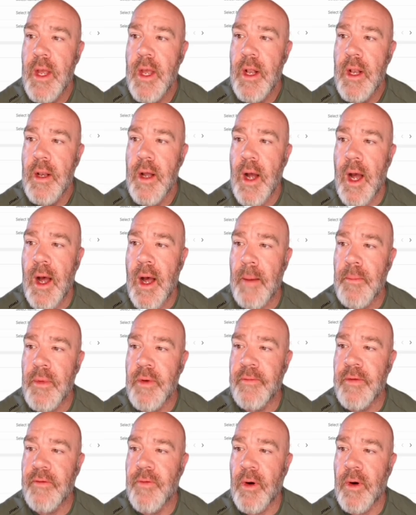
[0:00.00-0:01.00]

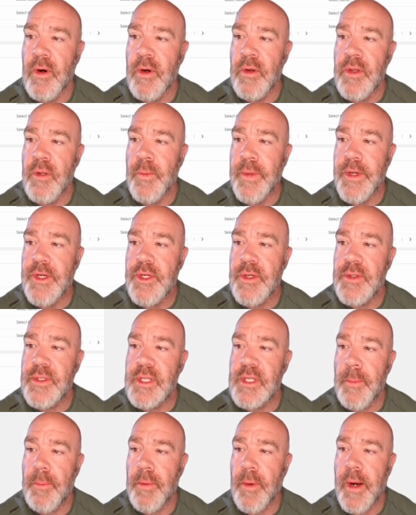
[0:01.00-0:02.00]
Moving forward, then we do
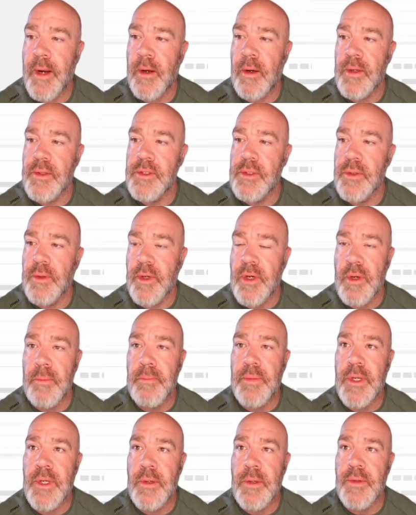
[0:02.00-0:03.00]
separate also
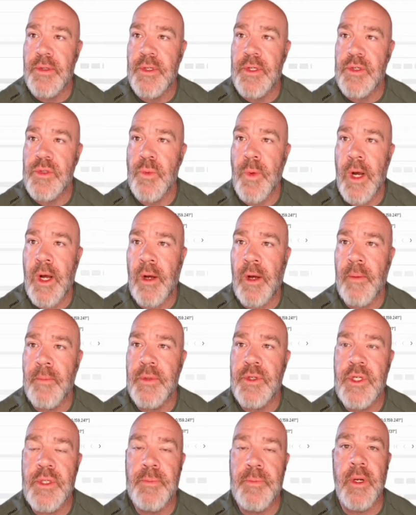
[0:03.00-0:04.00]
compute as well.
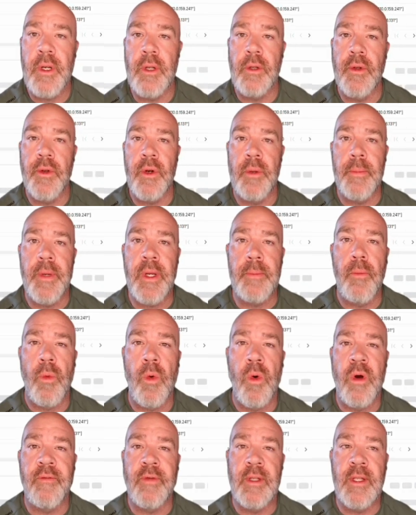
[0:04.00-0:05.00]
Just put a little bit
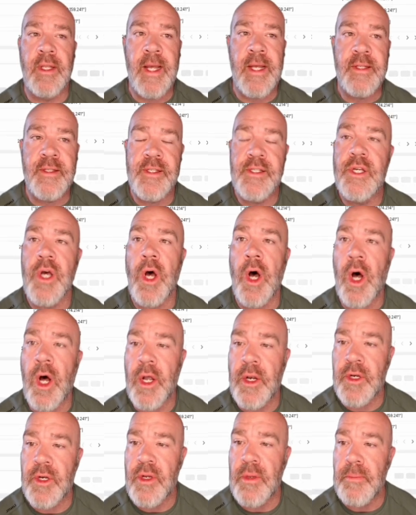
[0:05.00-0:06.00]
more of a lens
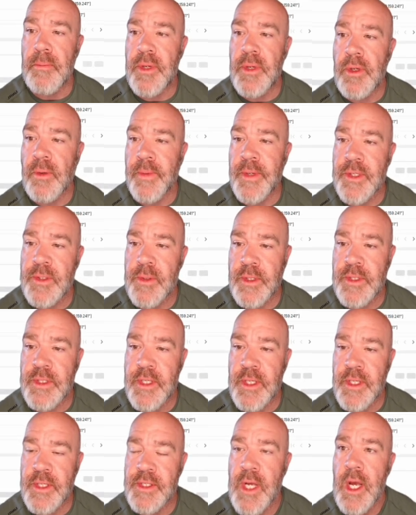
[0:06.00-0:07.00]
on compute
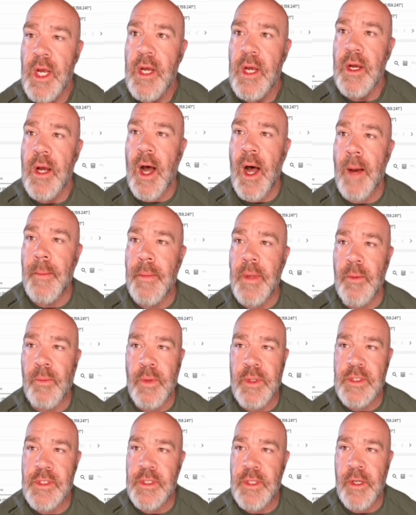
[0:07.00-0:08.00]
resources. And then
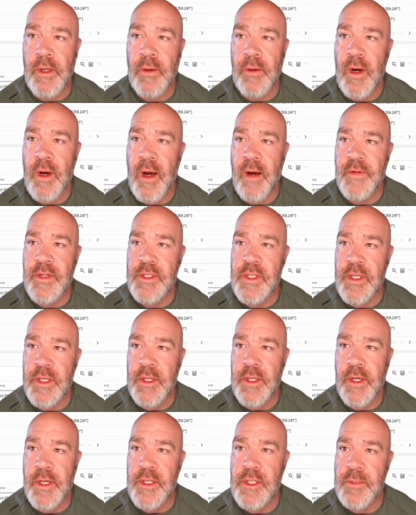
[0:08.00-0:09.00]
once, obviously
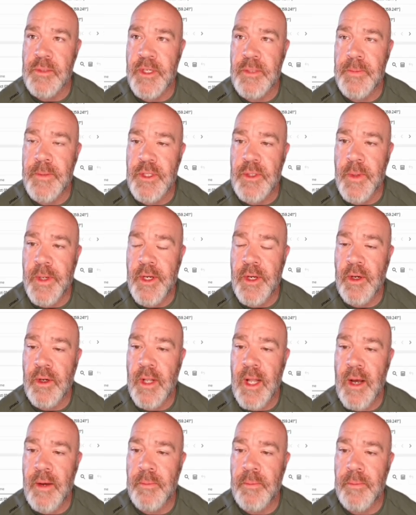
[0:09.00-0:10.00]
you can switch between your
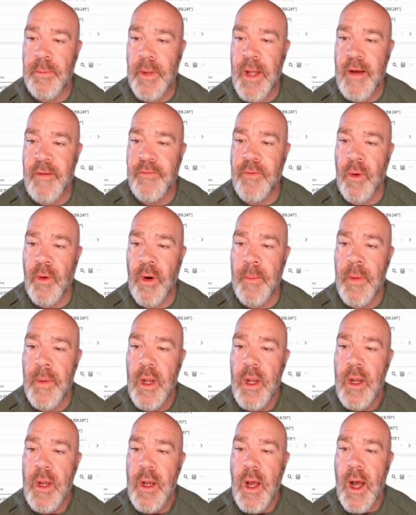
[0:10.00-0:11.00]
cloud platform.
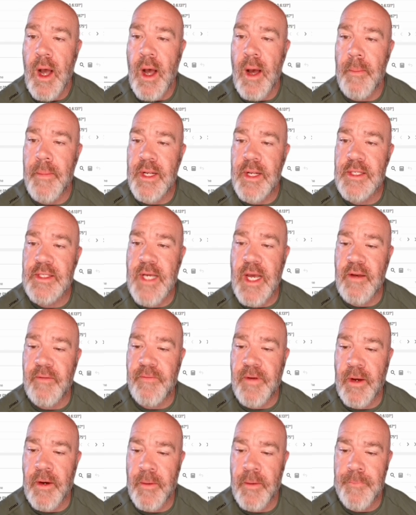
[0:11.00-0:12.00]
But inside of
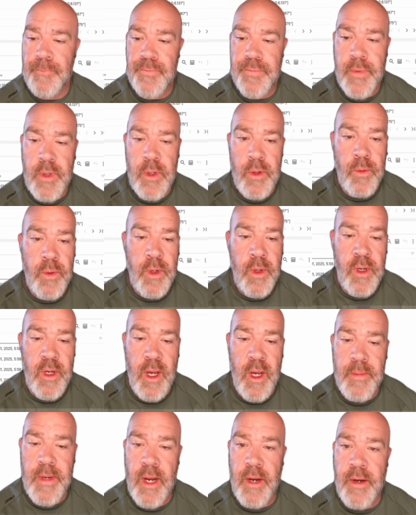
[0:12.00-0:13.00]
here, you can
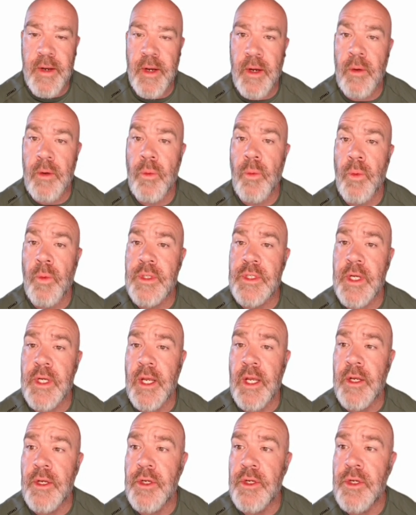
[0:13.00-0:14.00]
come down here. Once
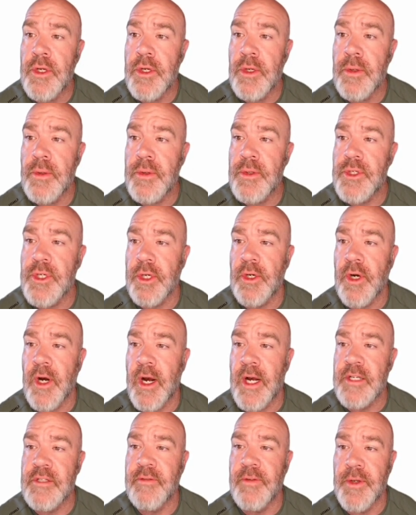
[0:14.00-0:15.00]
again, use your
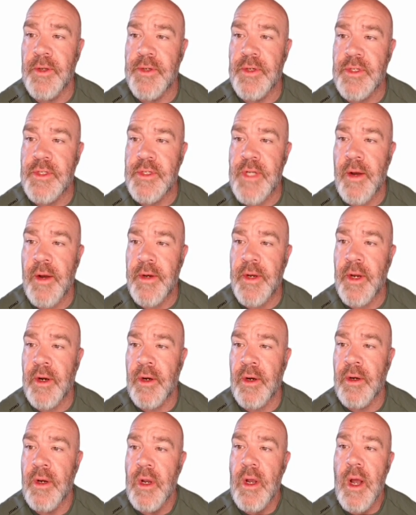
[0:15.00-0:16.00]
cross filters down
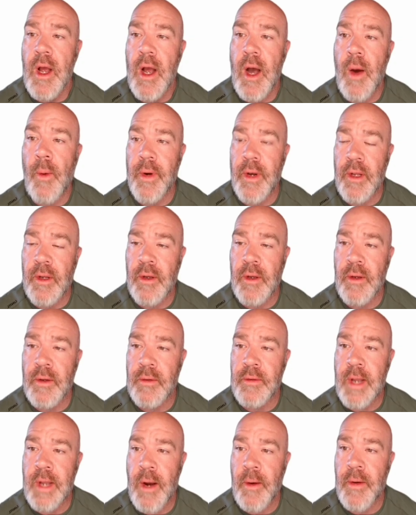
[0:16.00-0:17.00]
here. I want to
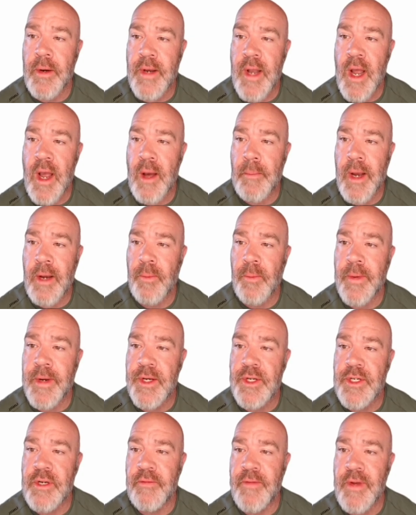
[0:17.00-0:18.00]
narrow it down by
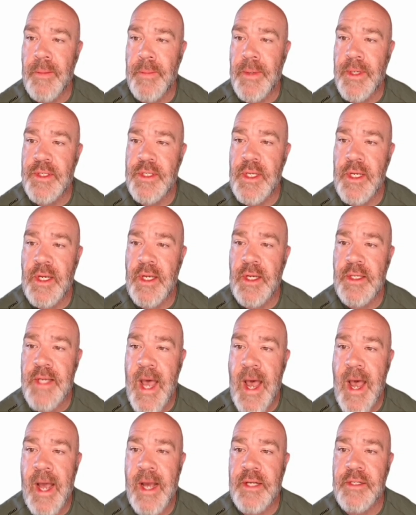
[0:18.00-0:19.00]
region, VPC,
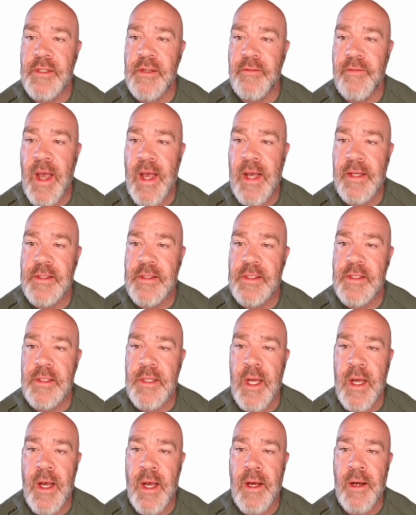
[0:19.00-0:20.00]
tags, events,
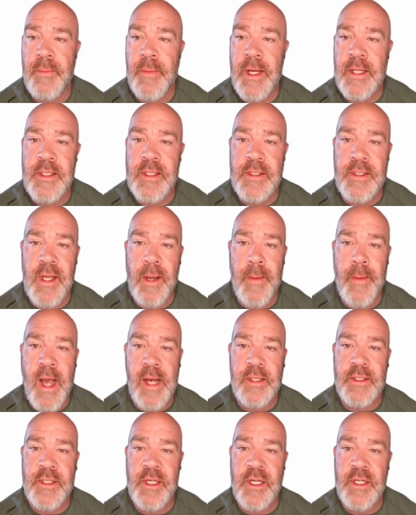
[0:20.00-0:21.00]
SSM
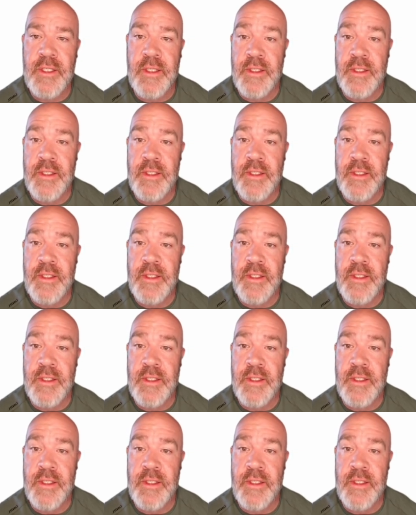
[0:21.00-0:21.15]
access.